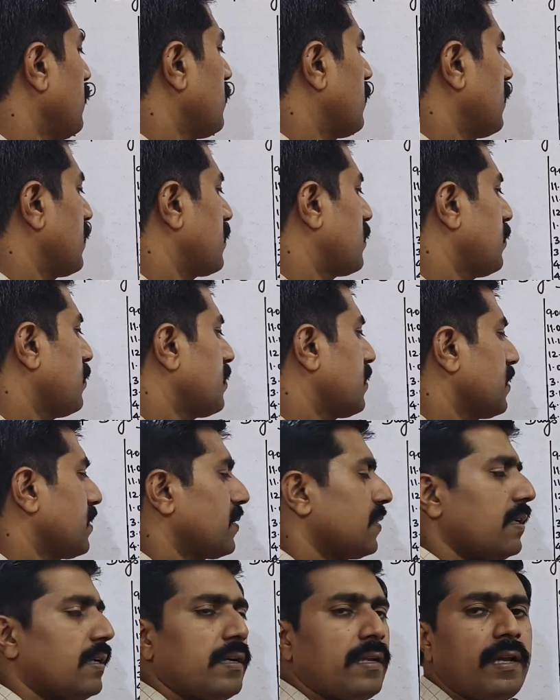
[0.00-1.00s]
6 to
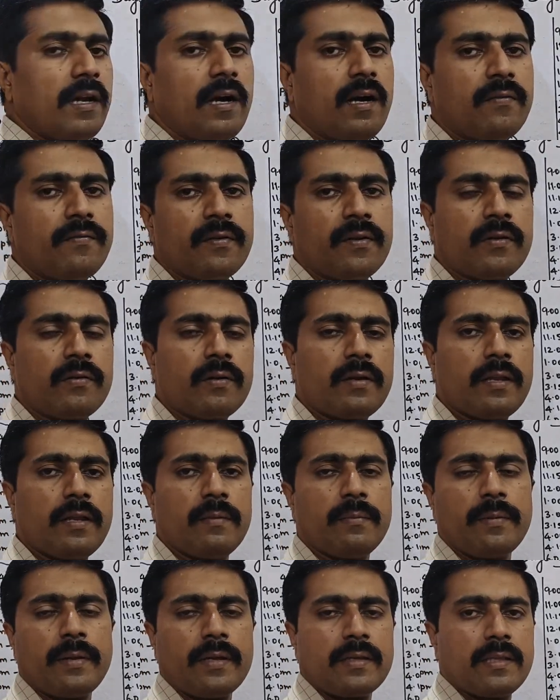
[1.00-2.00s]
6:30 half an hour tea
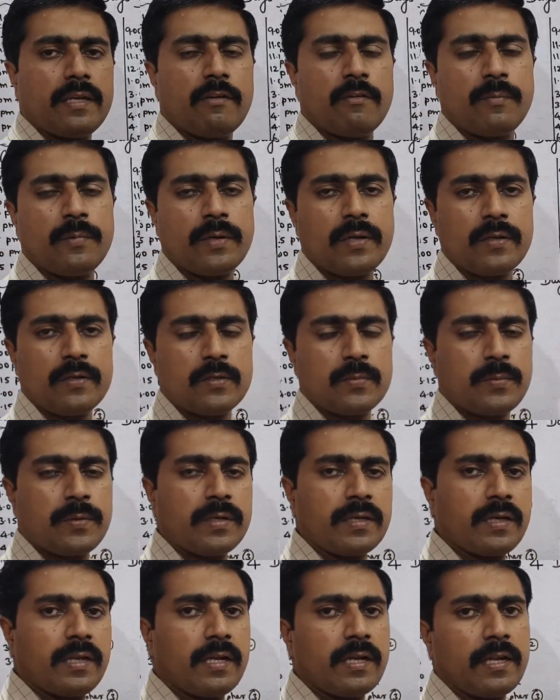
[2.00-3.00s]
break thevapatta use
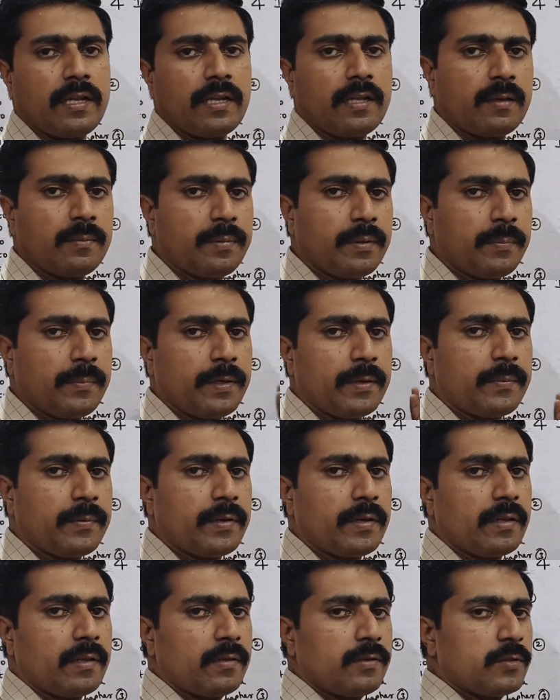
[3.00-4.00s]
pannunga, illana neenga prepare
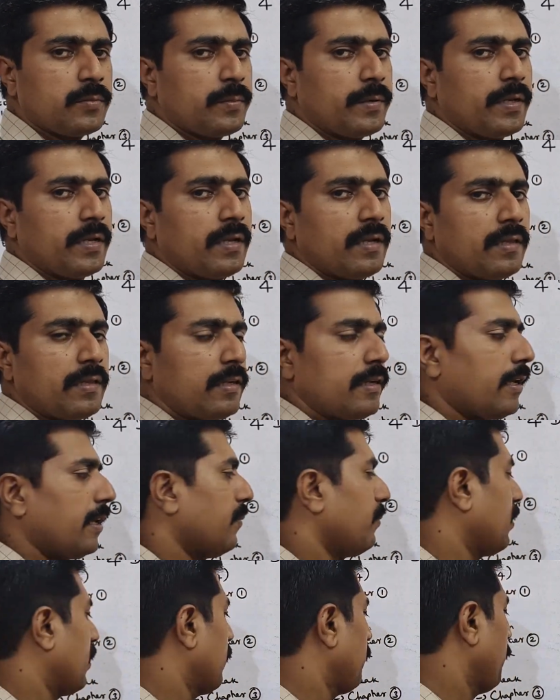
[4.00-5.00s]
pandrathu use pannikalam adha
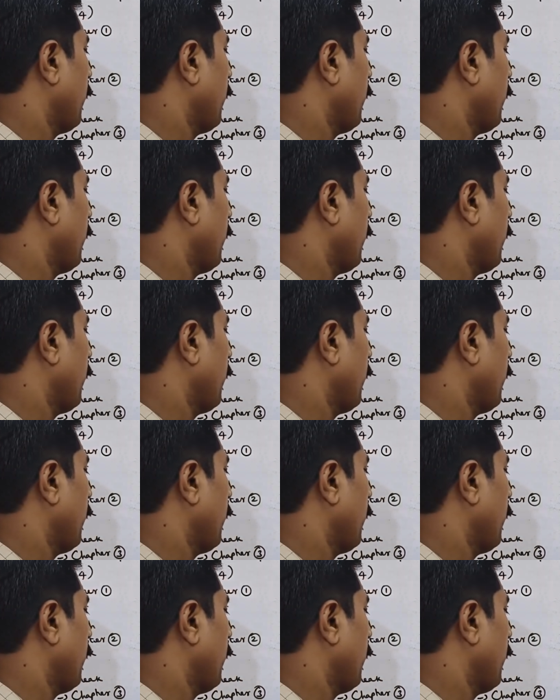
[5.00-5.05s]
time.